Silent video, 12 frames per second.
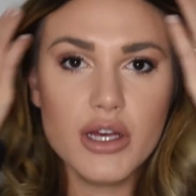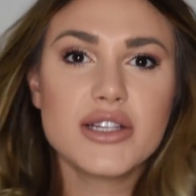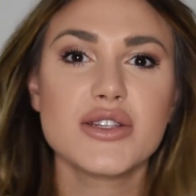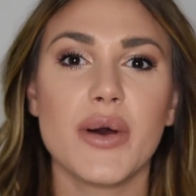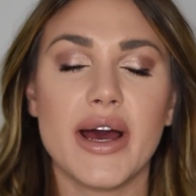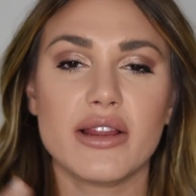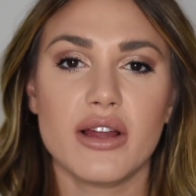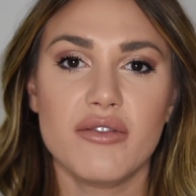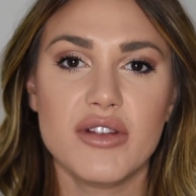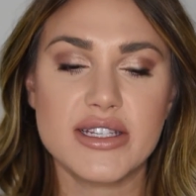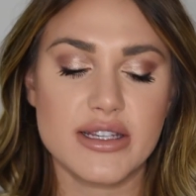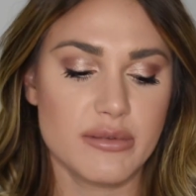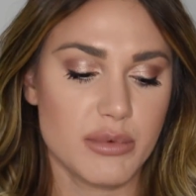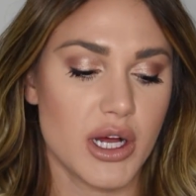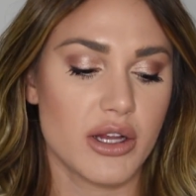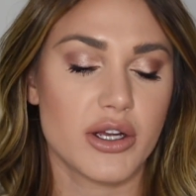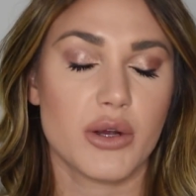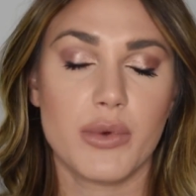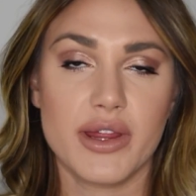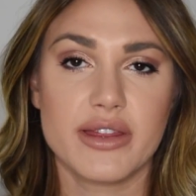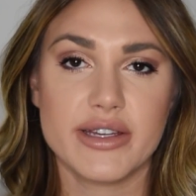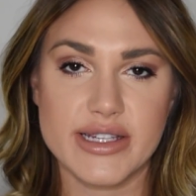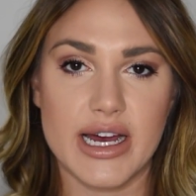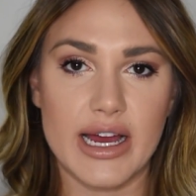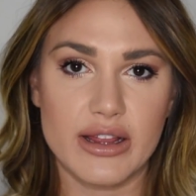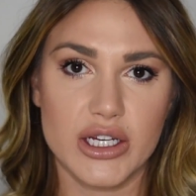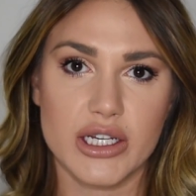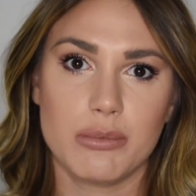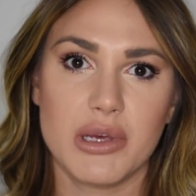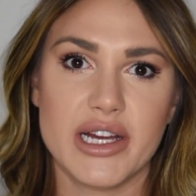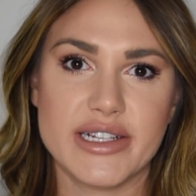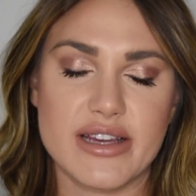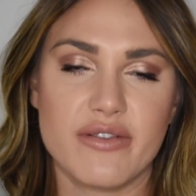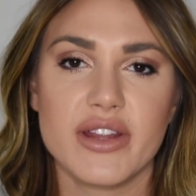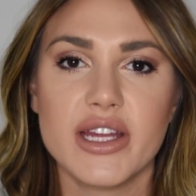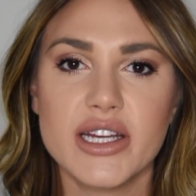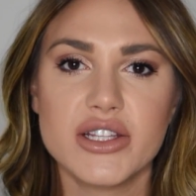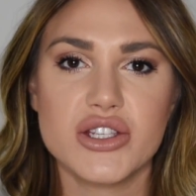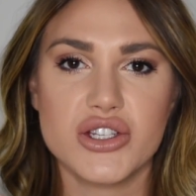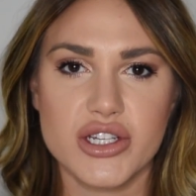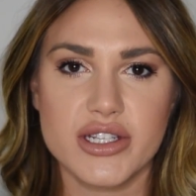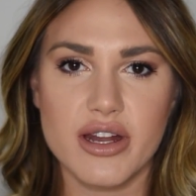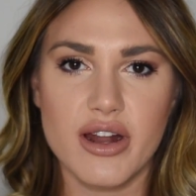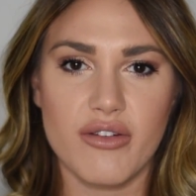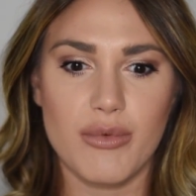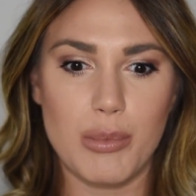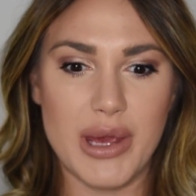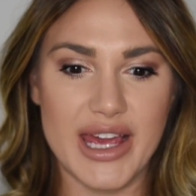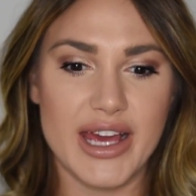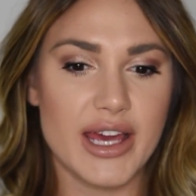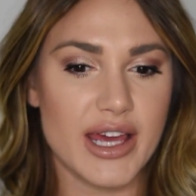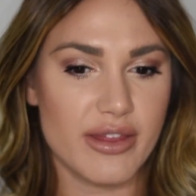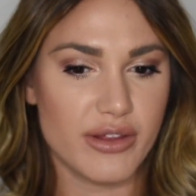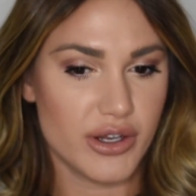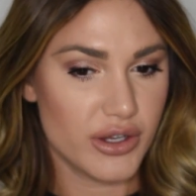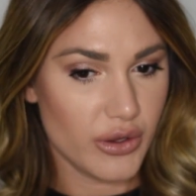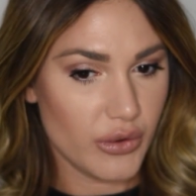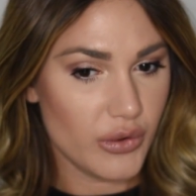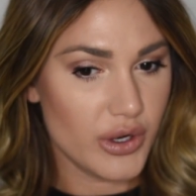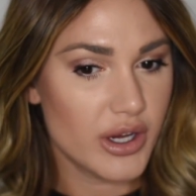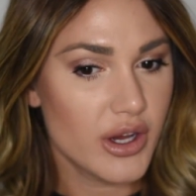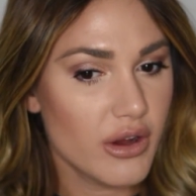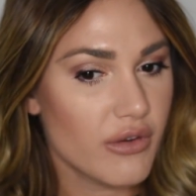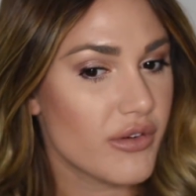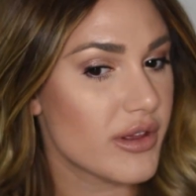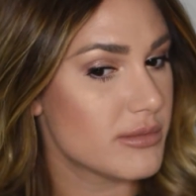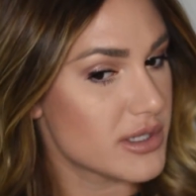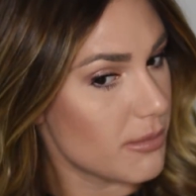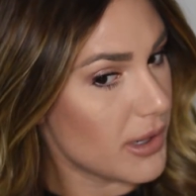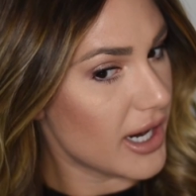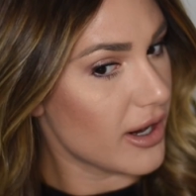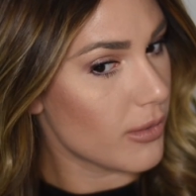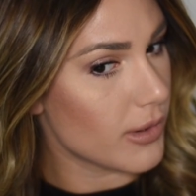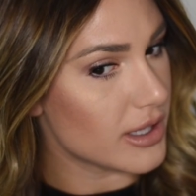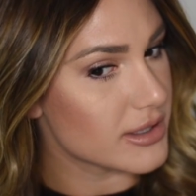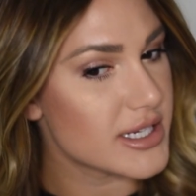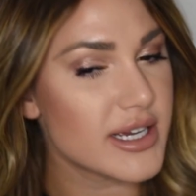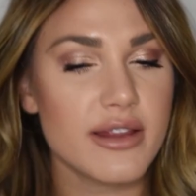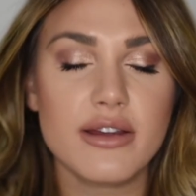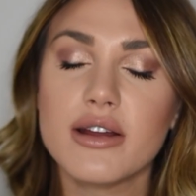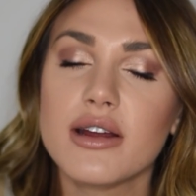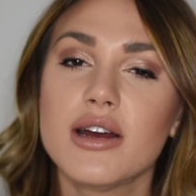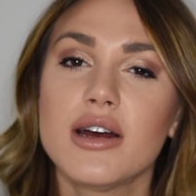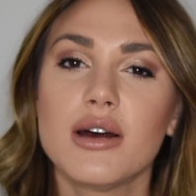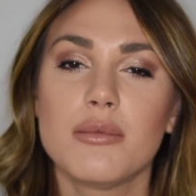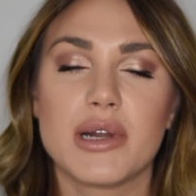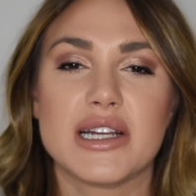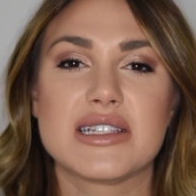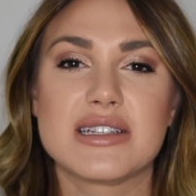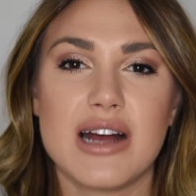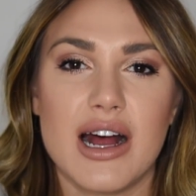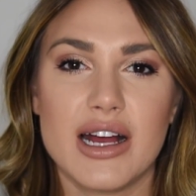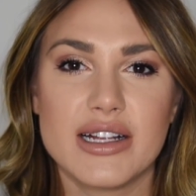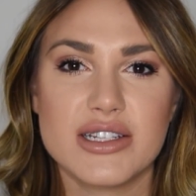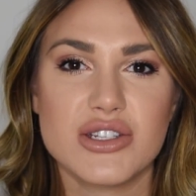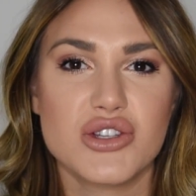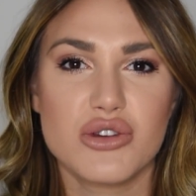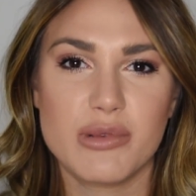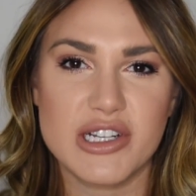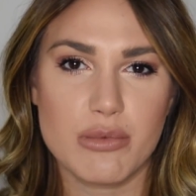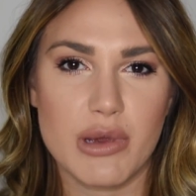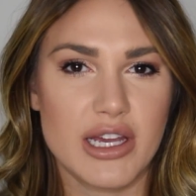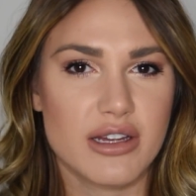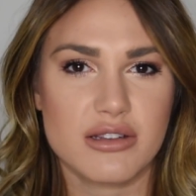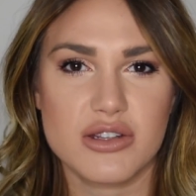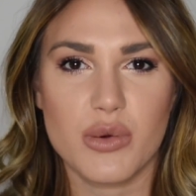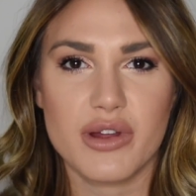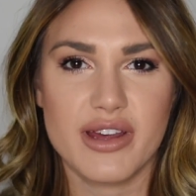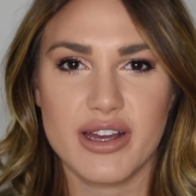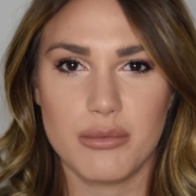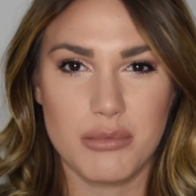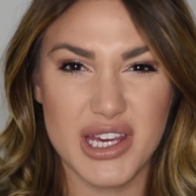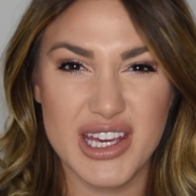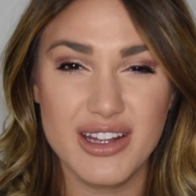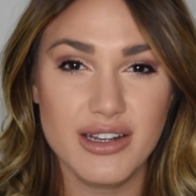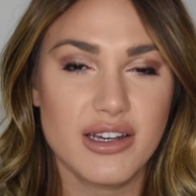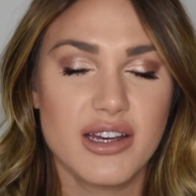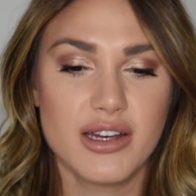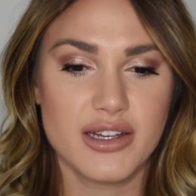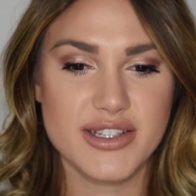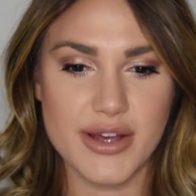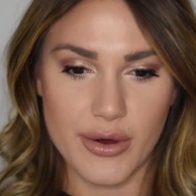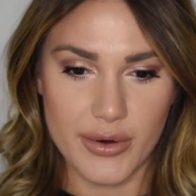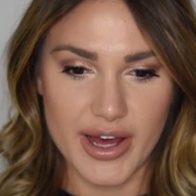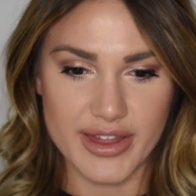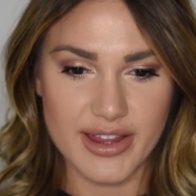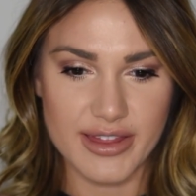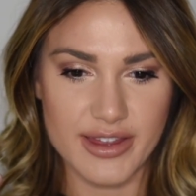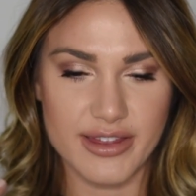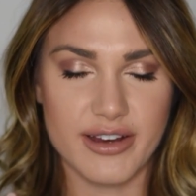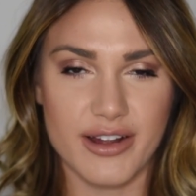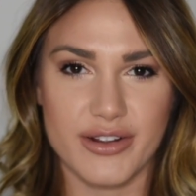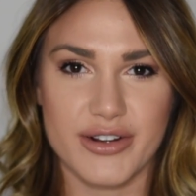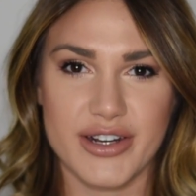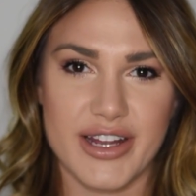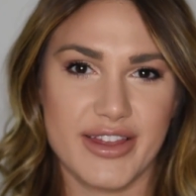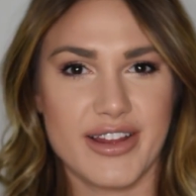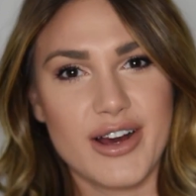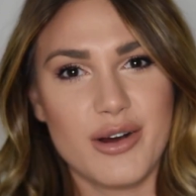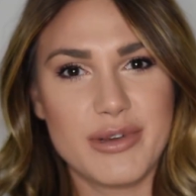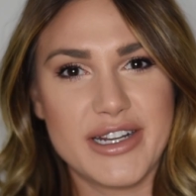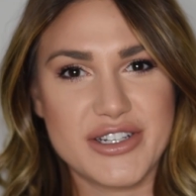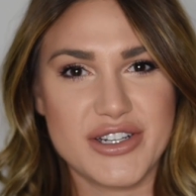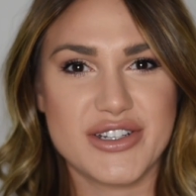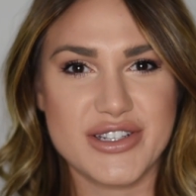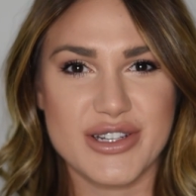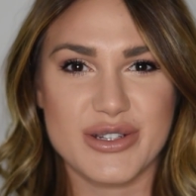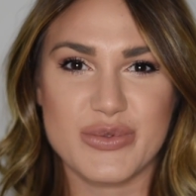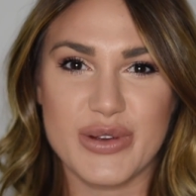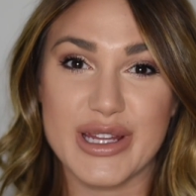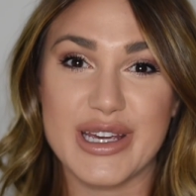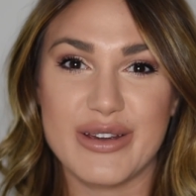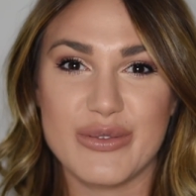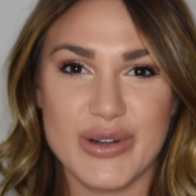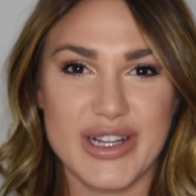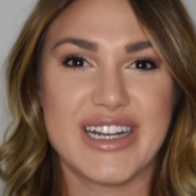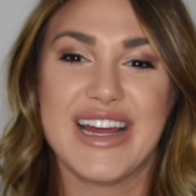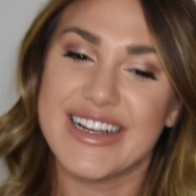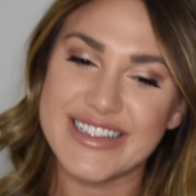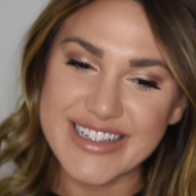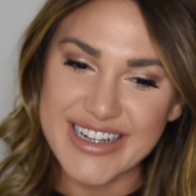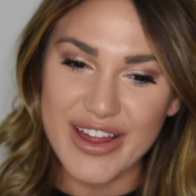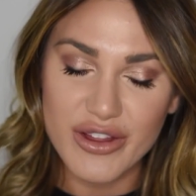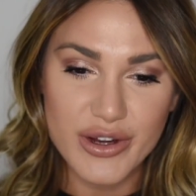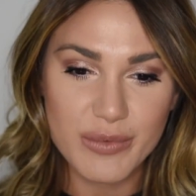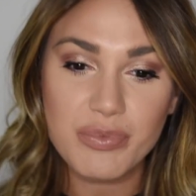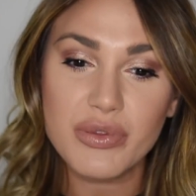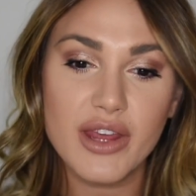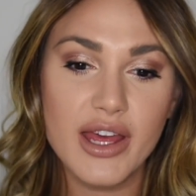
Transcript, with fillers: So I love this lip color with this eye look because I feel like it's just enough pink in the nude for them to pair well together, but it's not too much pink to where they compete. So I think that the color and the combination just looks really, really nice together.